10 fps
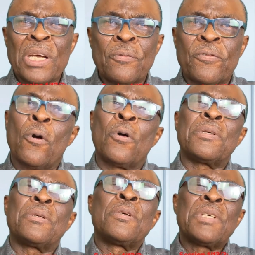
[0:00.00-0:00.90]
for
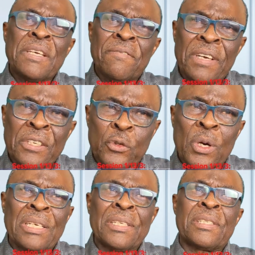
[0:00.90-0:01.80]

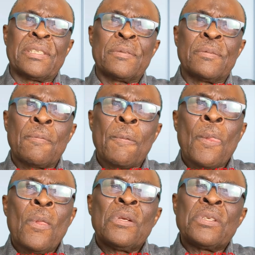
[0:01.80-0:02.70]
eventuality.
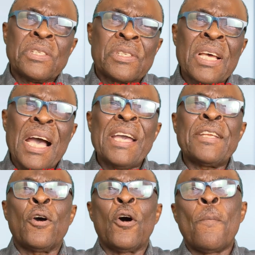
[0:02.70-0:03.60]

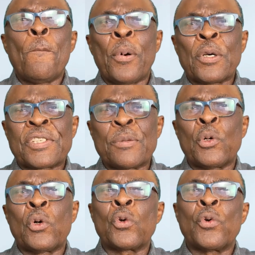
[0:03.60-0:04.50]
Decide on
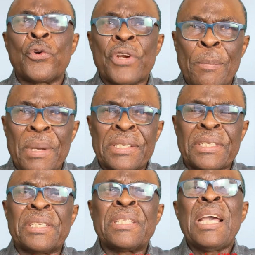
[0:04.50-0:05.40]
possible
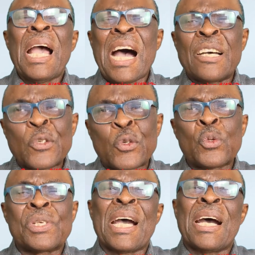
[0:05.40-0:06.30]
remedy and
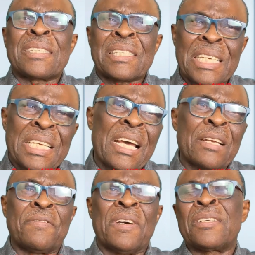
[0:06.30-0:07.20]
do that in
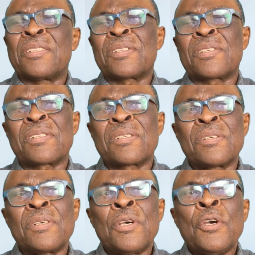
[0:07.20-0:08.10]
advance.
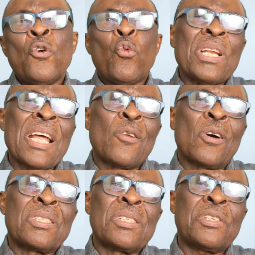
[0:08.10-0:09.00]
When an
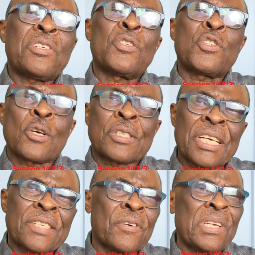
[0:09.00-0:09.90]
organization
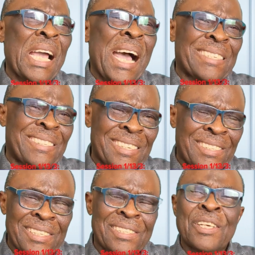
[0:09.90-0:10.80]
successfully
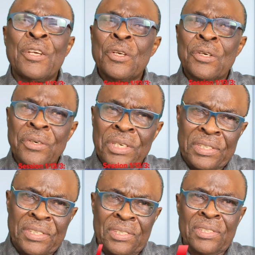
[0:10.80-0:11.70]
assesses
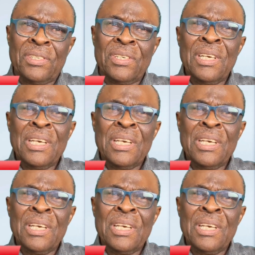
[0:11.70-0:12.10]
risks,